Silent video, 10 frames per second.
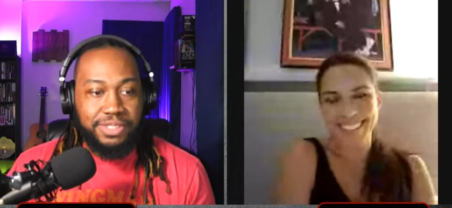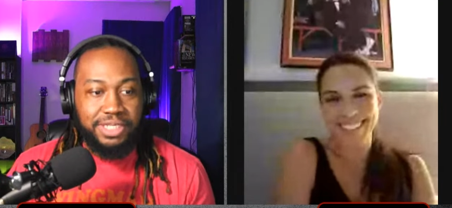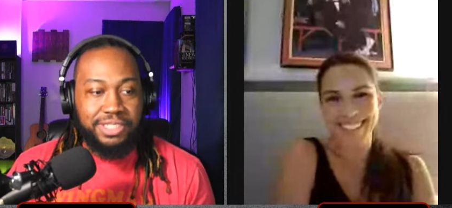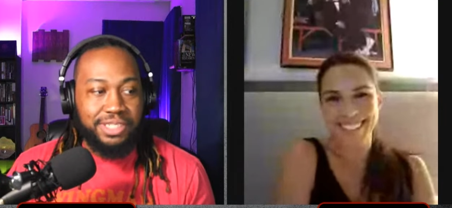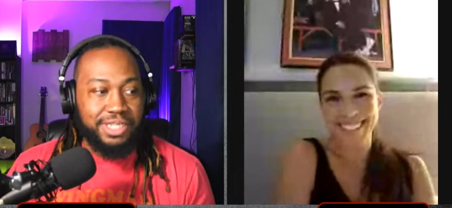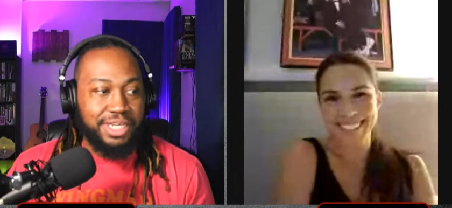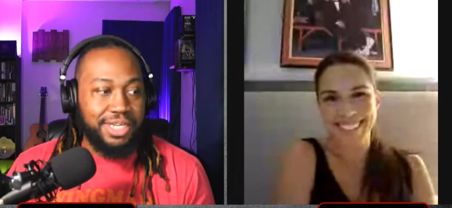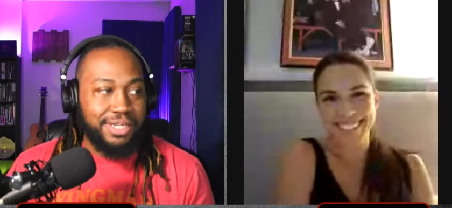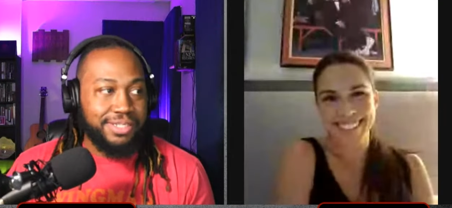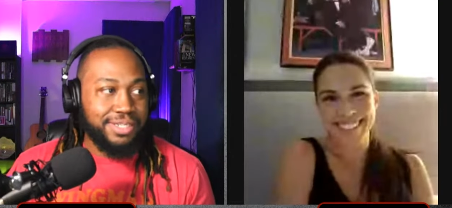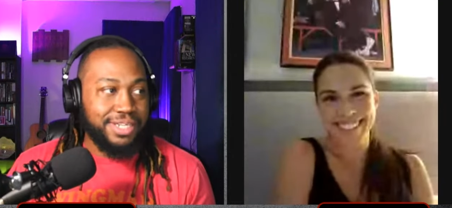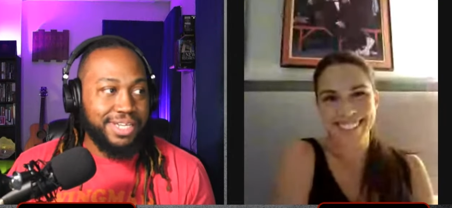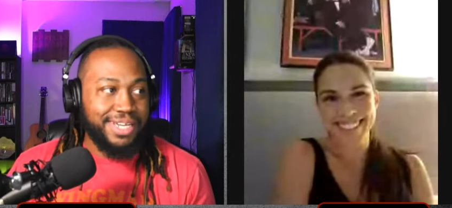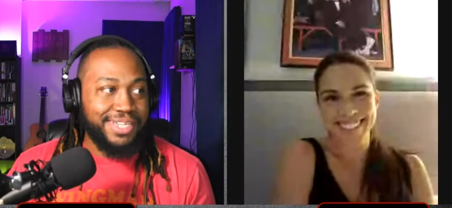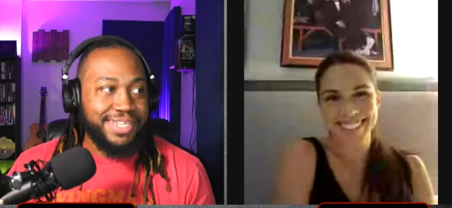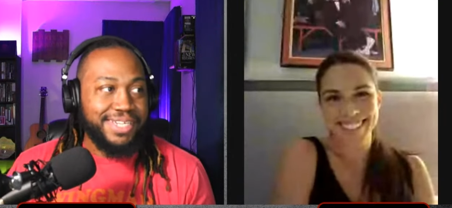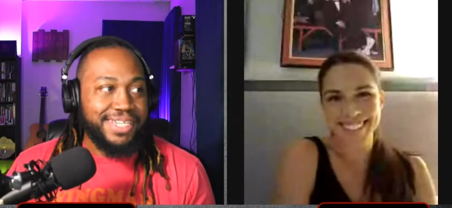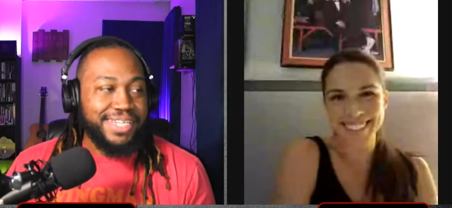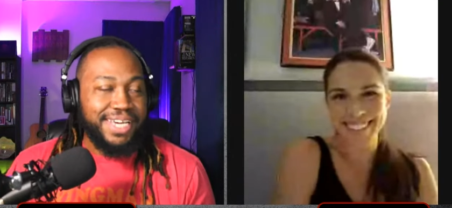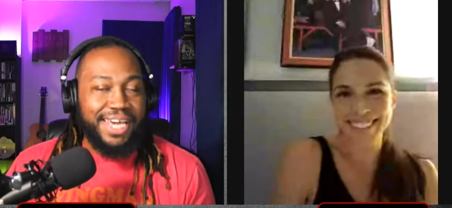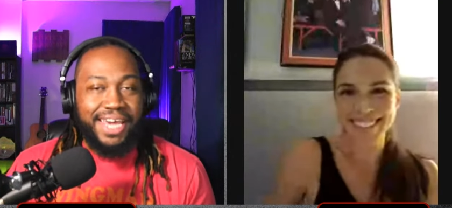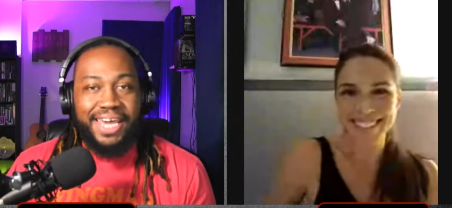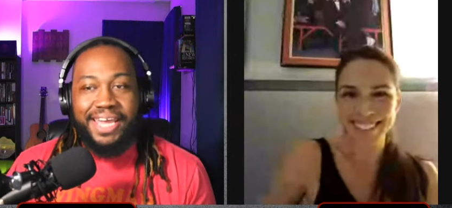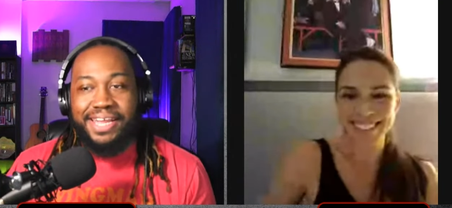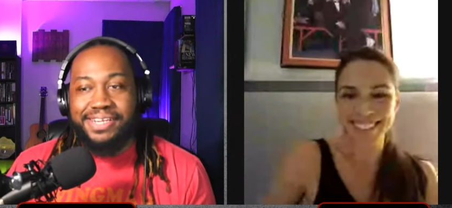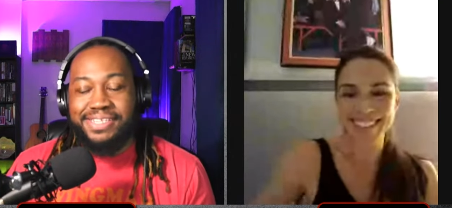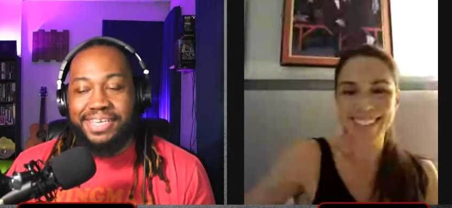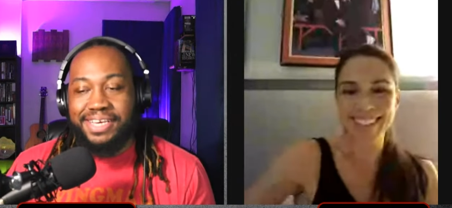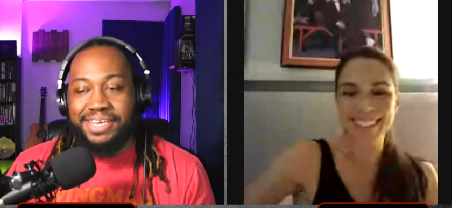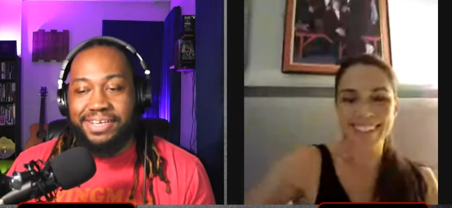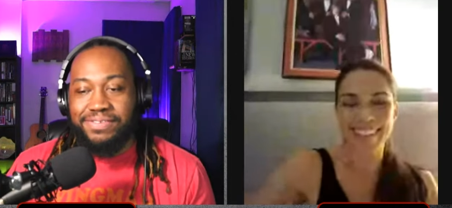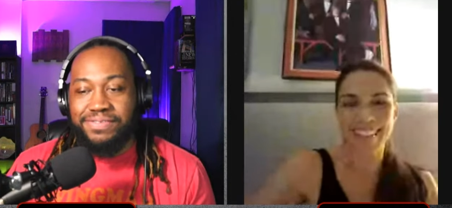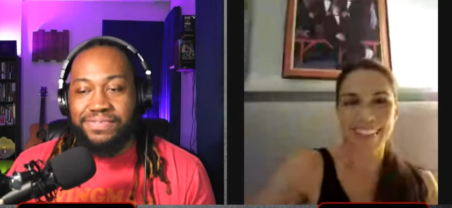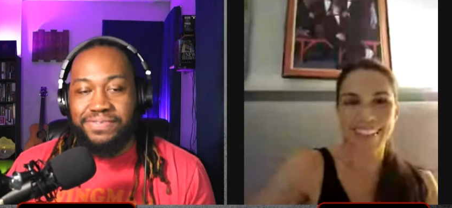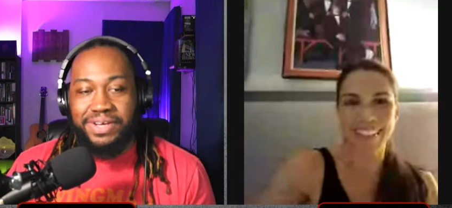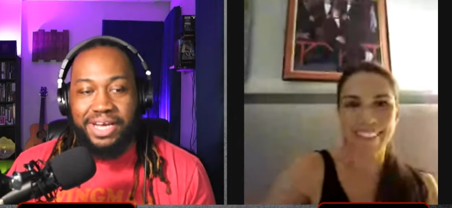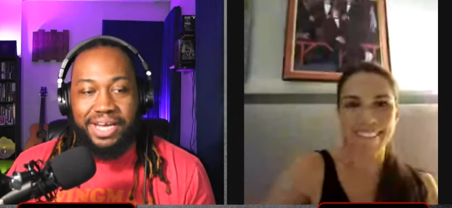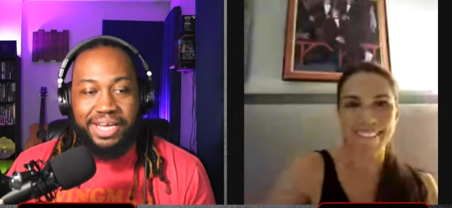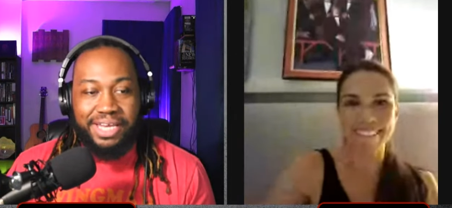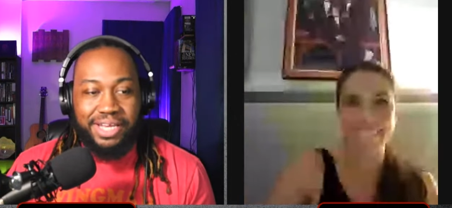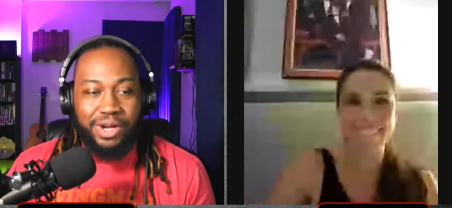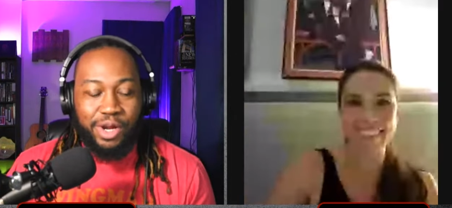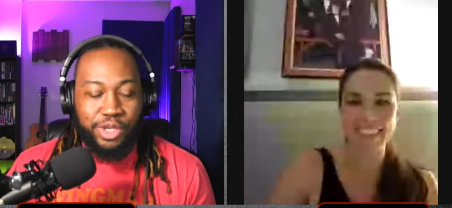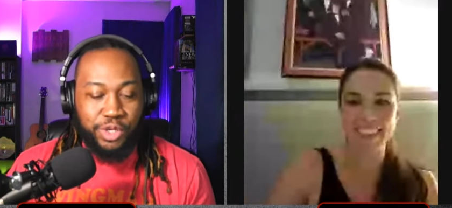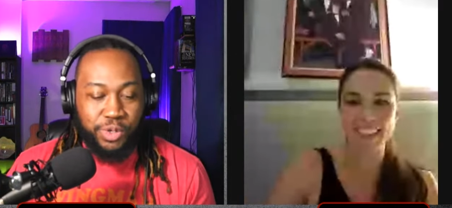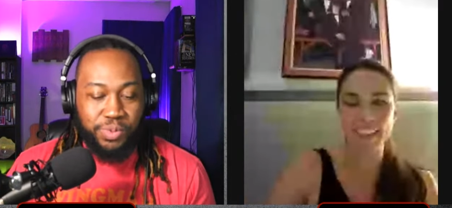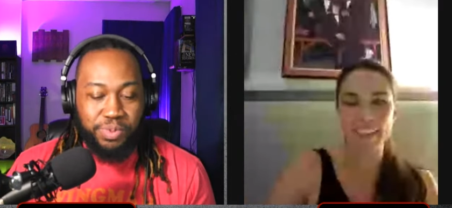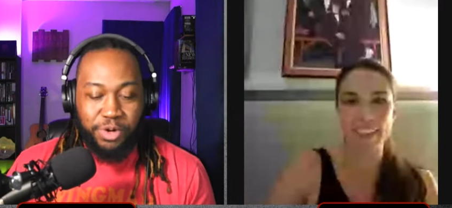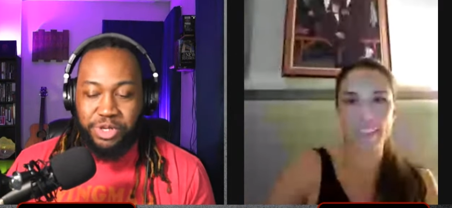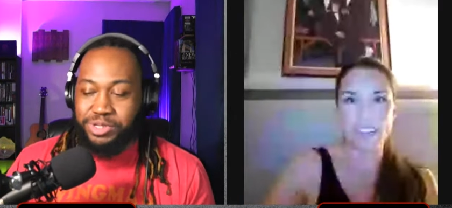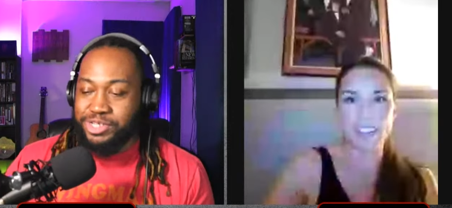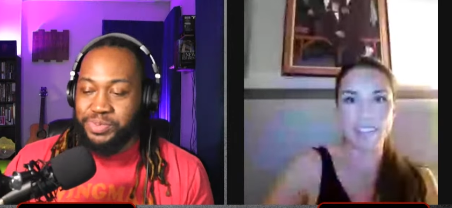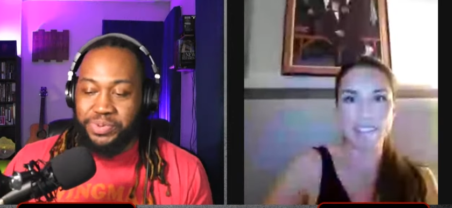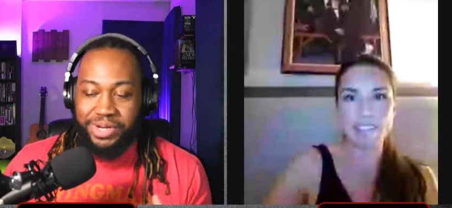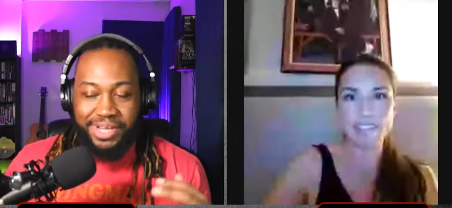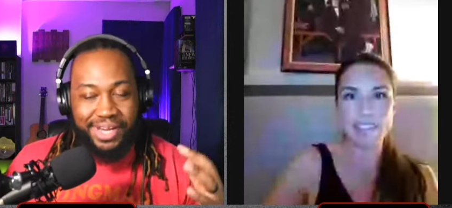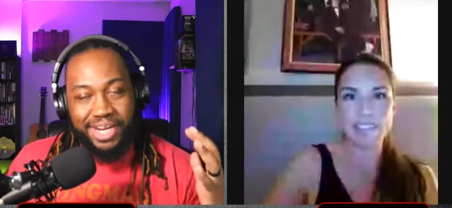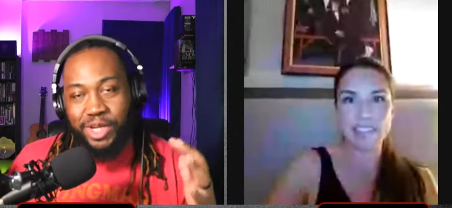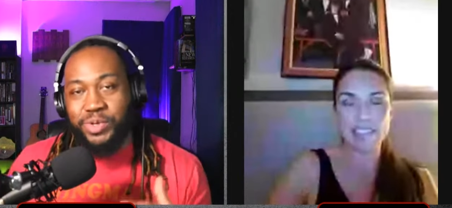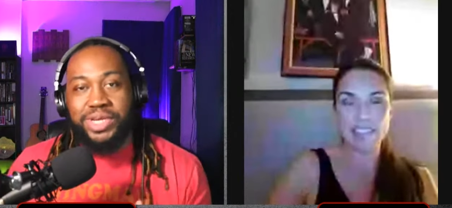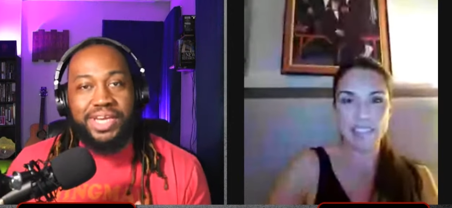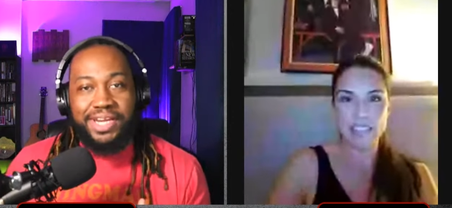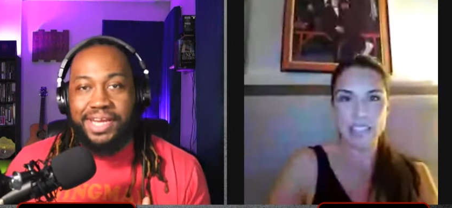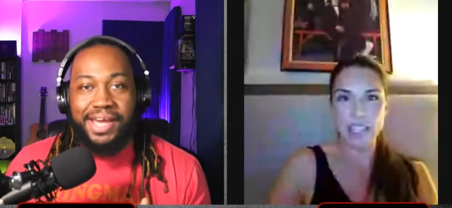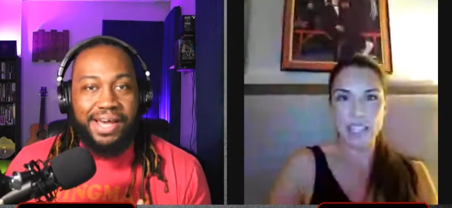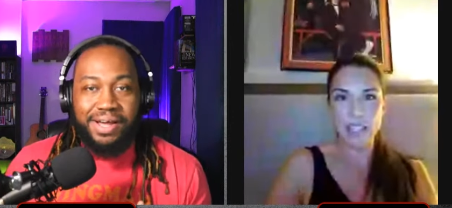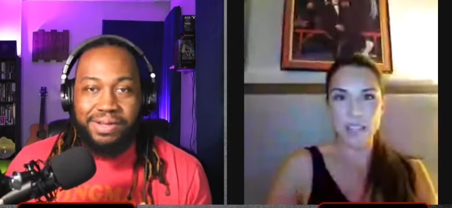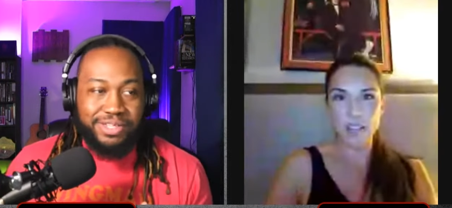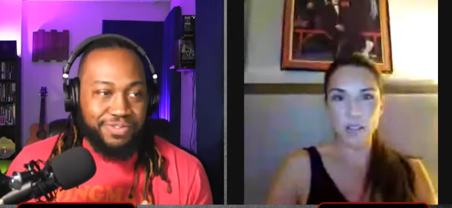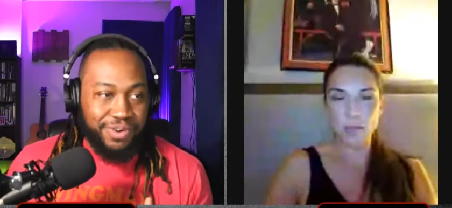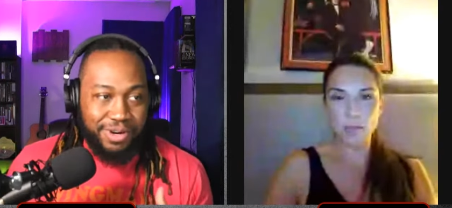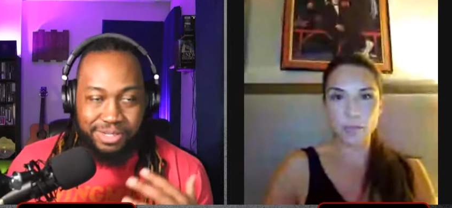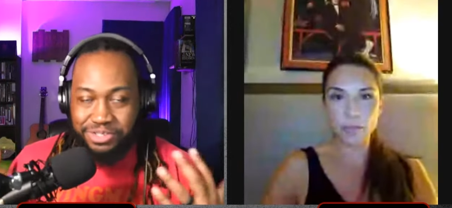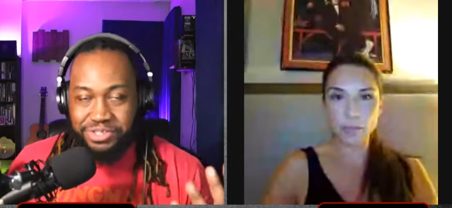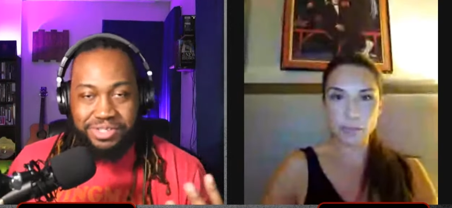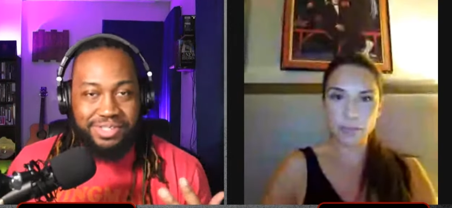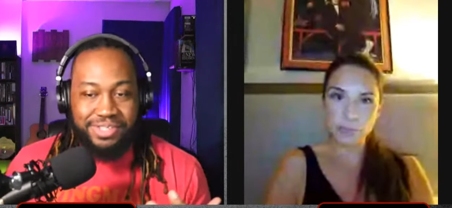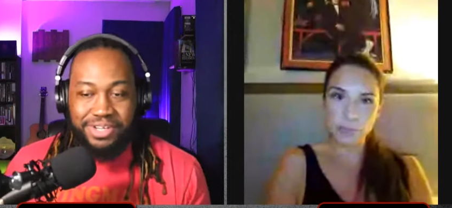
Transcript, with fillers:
Speaker 1: yes, indeed. Yes, indeed. And if uh, are you are you just pretty kind of low key now as far as just you